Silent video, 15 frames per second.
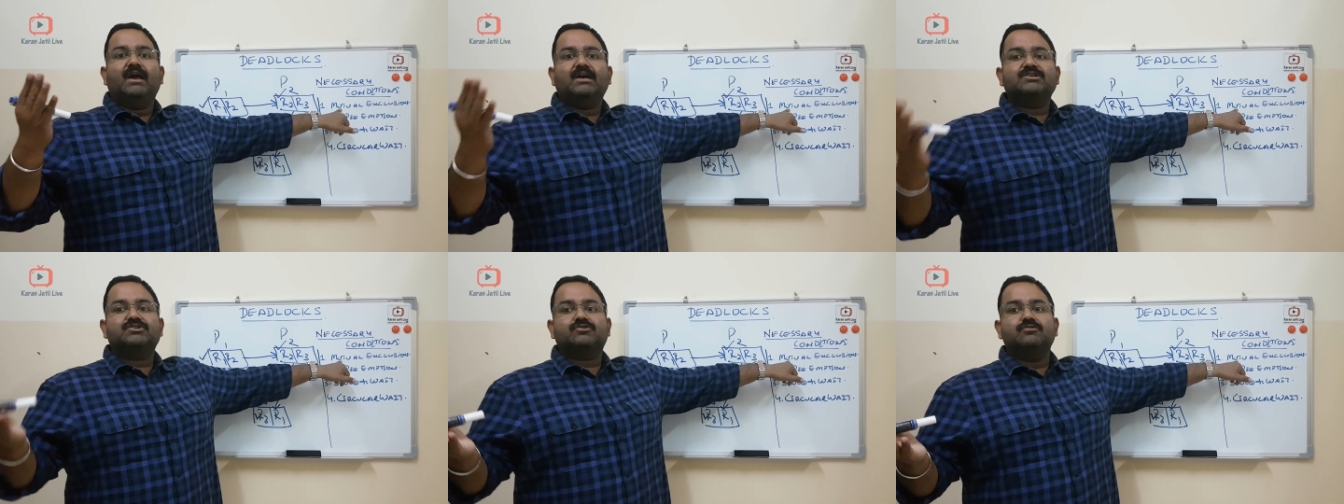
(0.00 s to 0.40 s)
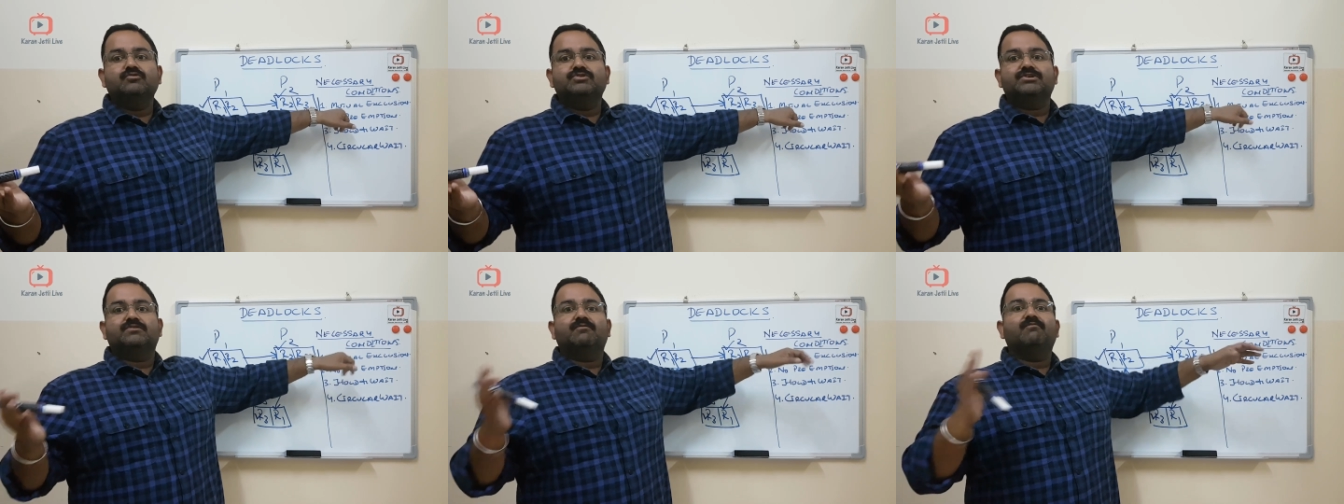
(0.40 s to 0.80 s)

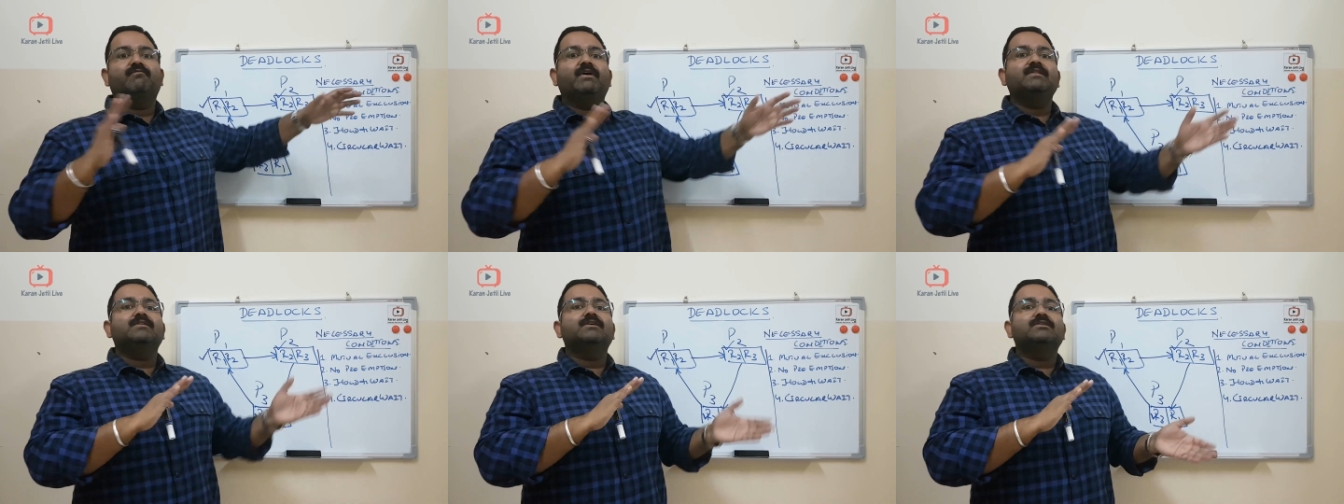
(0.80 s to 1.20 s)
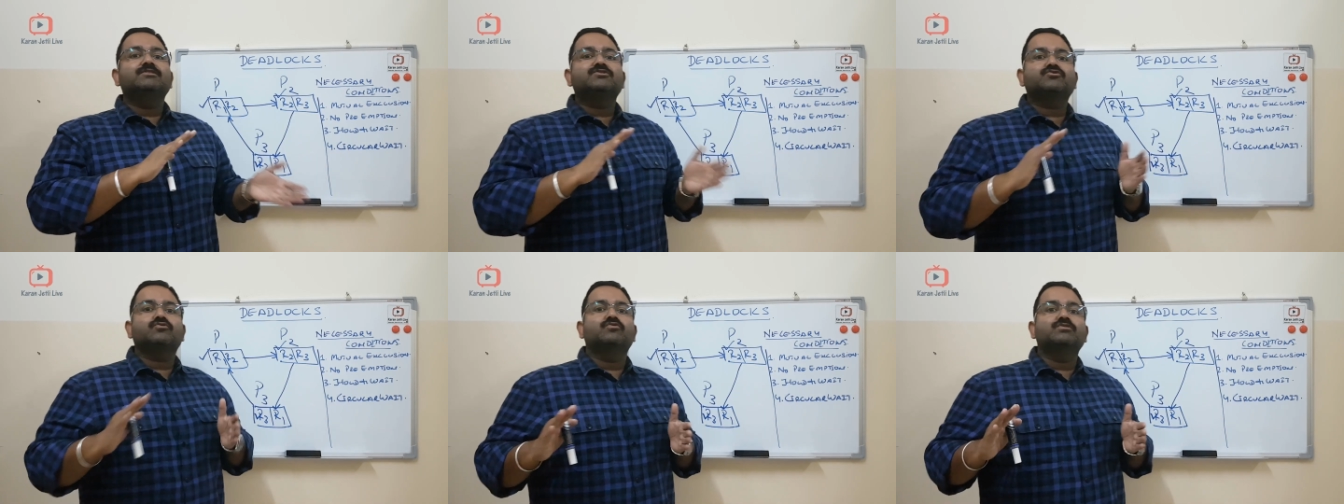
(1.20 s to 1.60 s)
exclusion when the
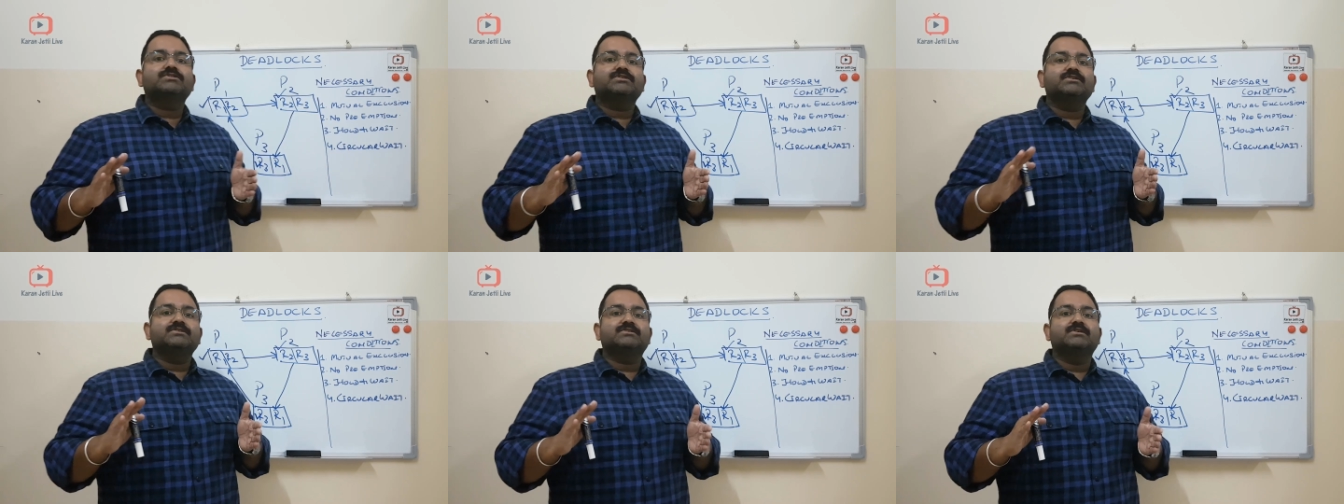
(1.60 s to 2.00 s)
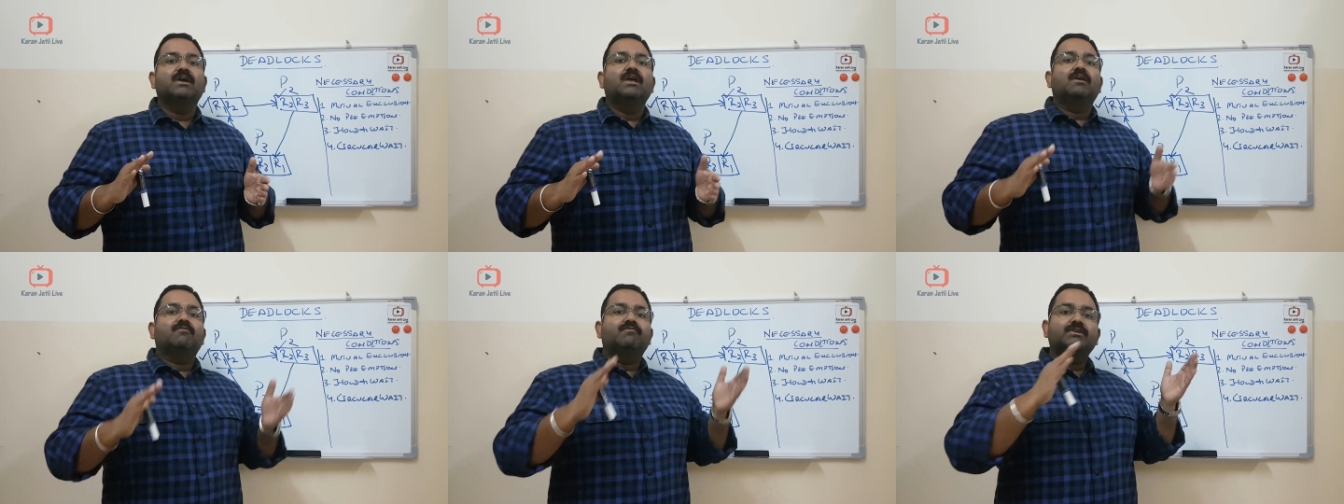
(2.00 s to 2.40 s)
resources
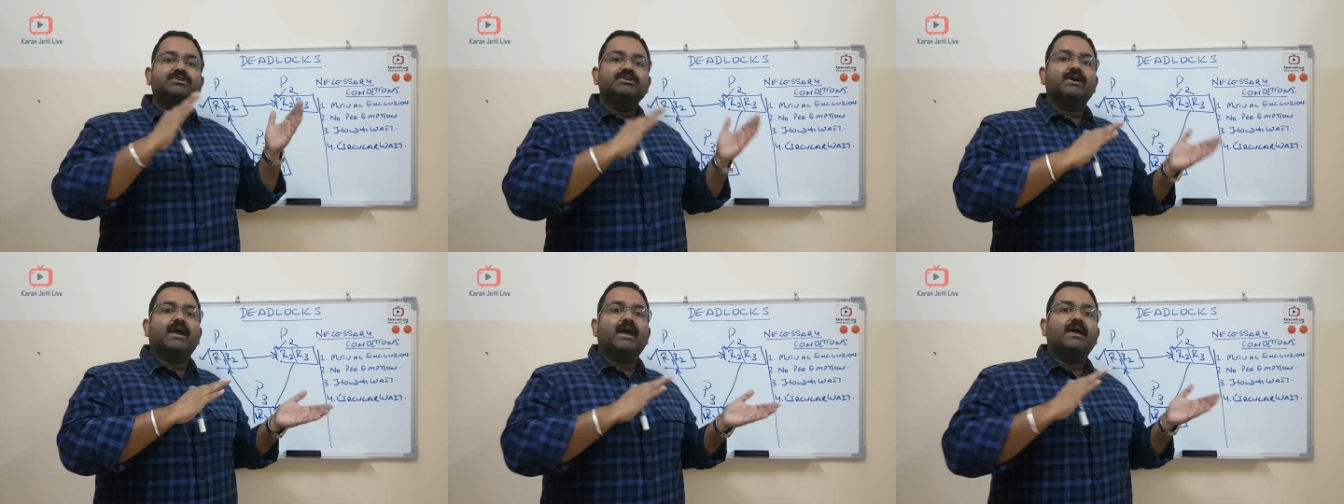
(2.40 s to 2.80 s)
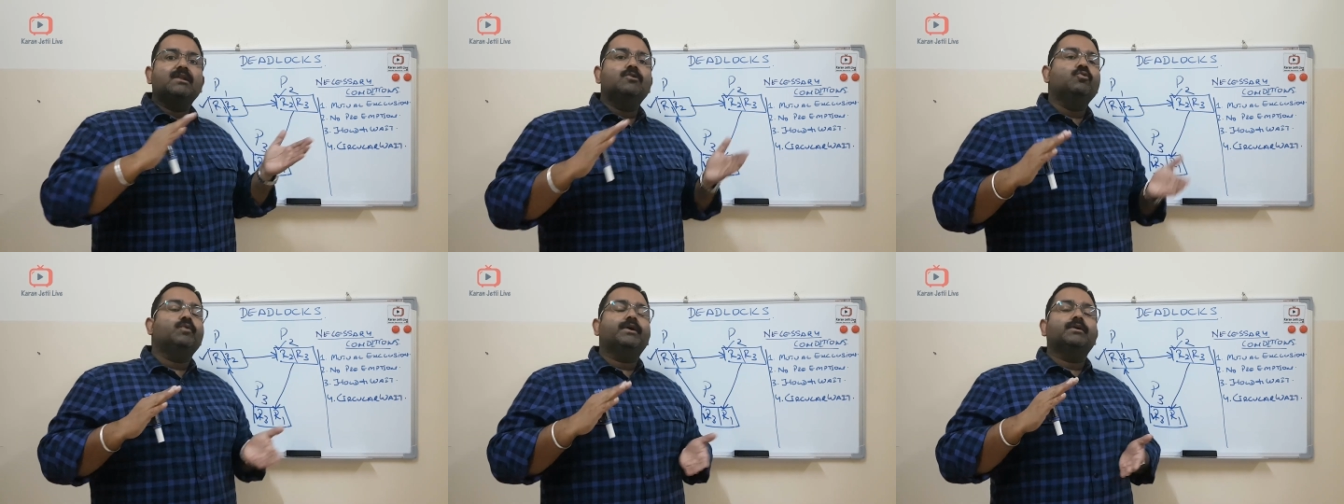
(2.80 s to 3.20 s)
which are
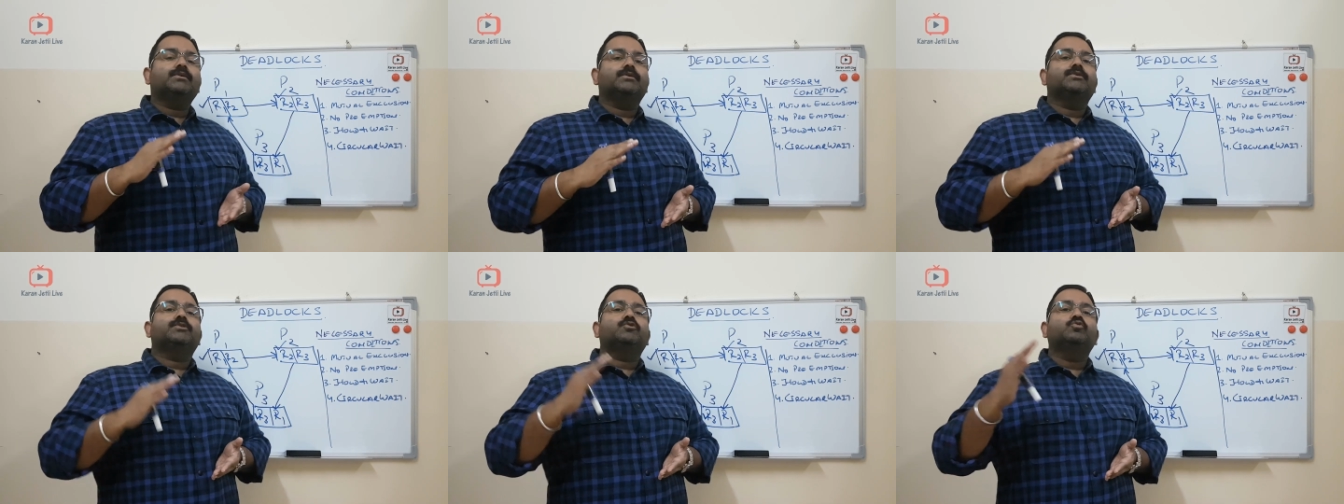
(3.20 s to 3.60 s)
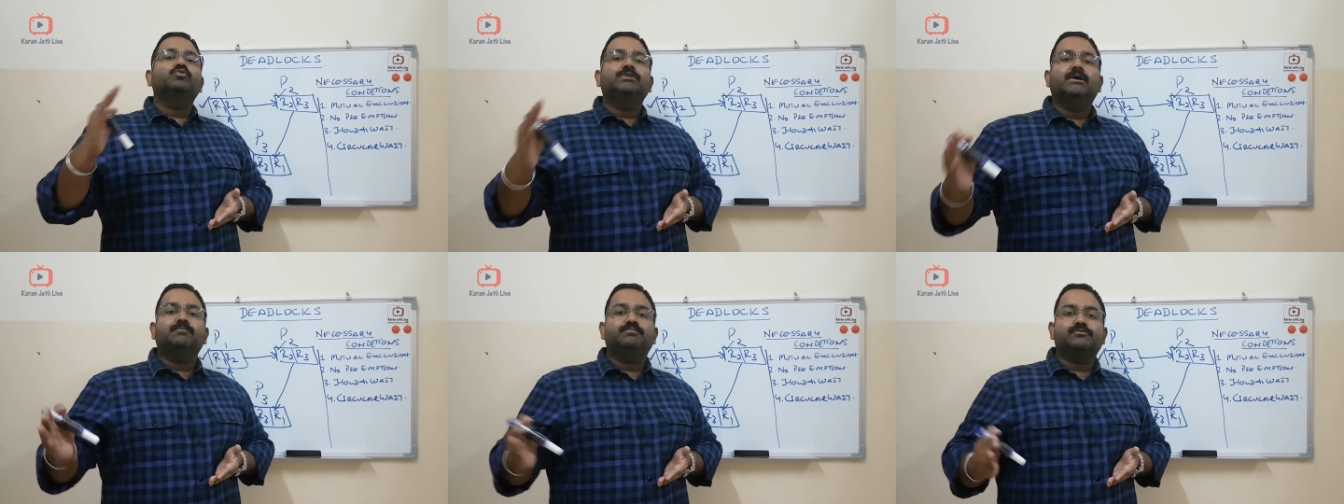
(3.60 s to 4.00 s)
allocated to
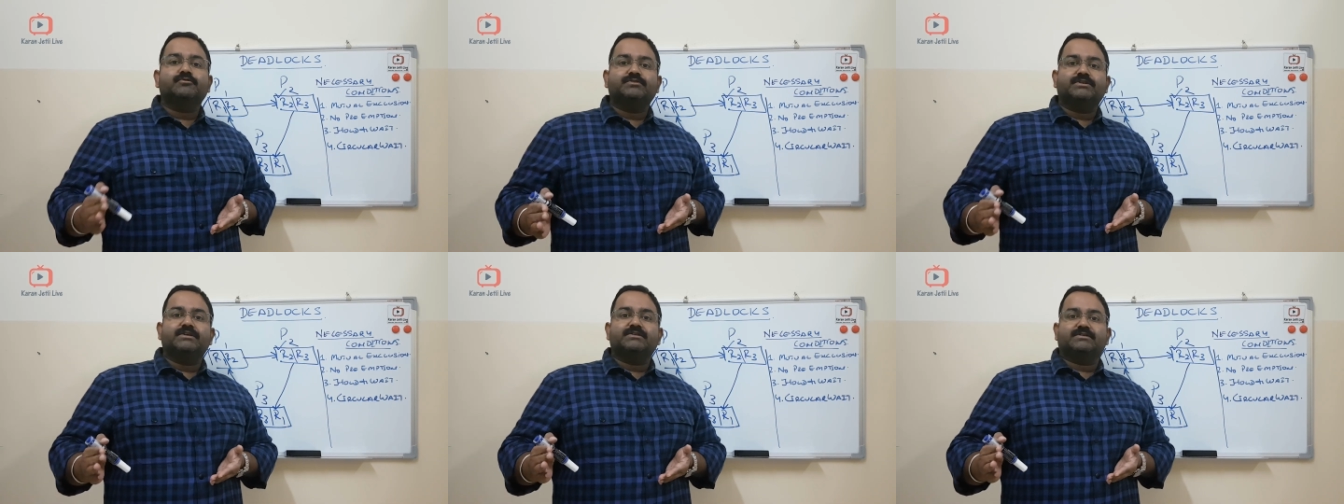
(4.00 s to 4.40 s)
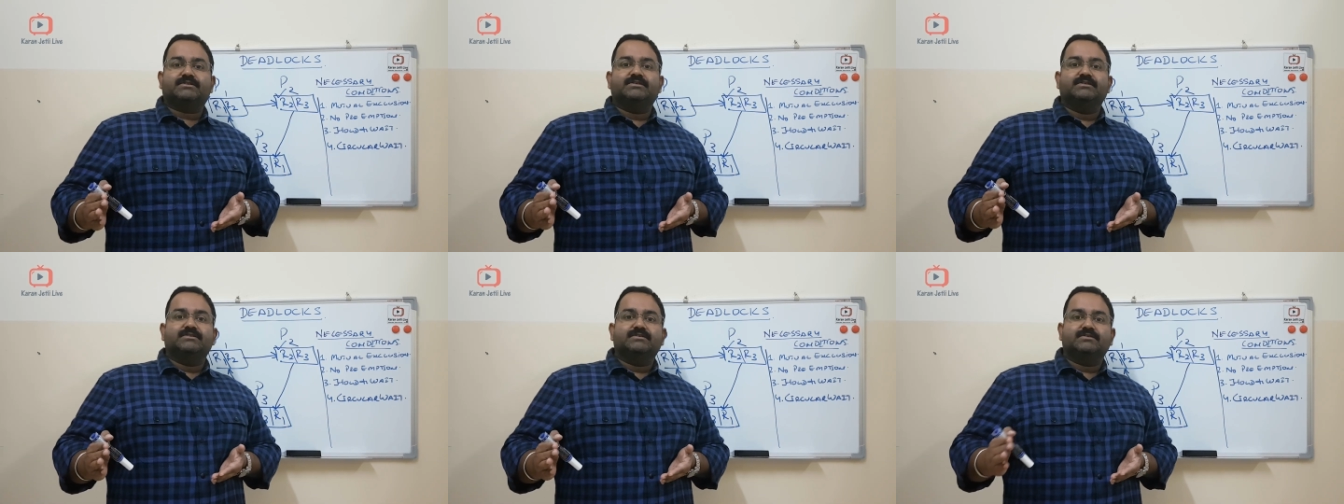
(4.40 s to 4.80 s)
the
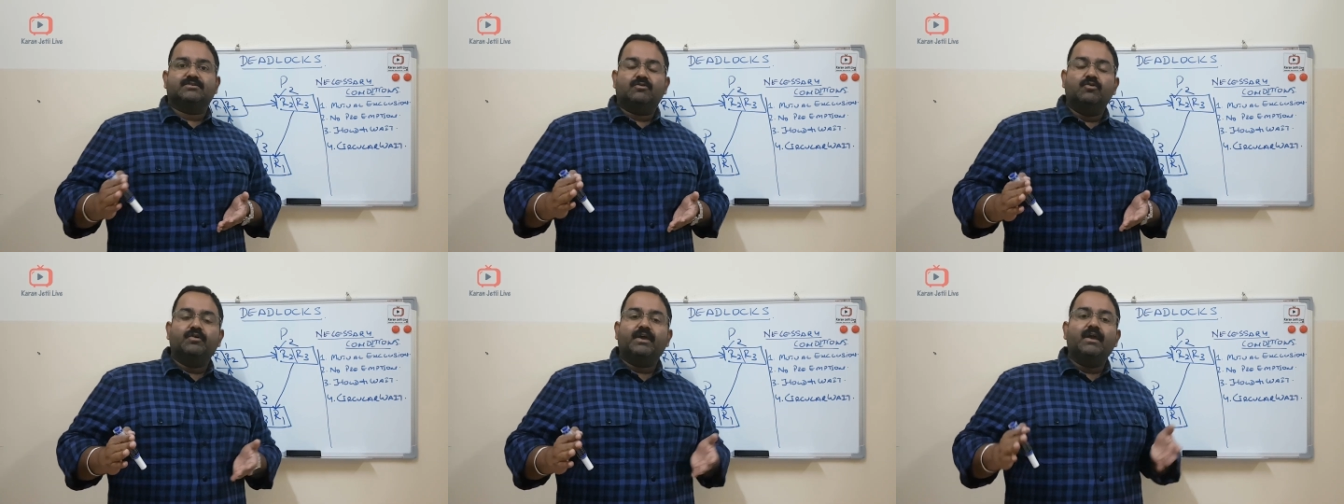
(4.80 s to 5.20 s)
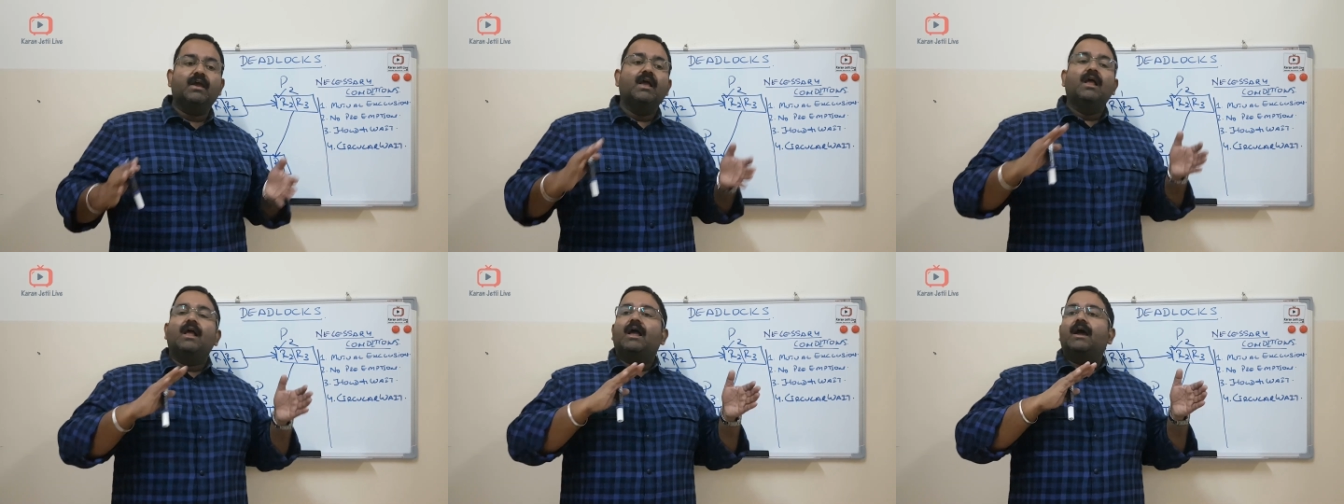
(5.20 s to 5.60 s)
processes okay